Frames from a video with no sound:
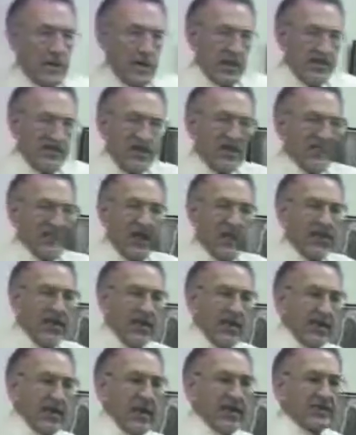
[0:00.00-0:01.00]
a thief
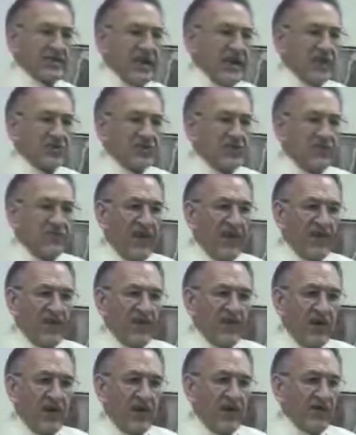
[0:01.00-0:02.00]
coming at night tells you very,
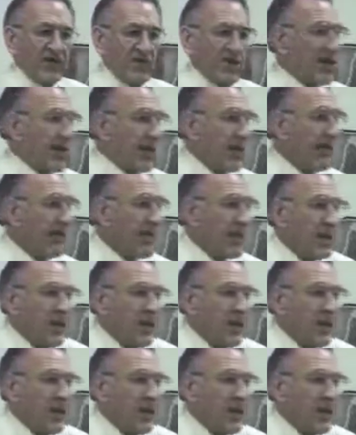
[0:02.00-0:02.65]
very certainly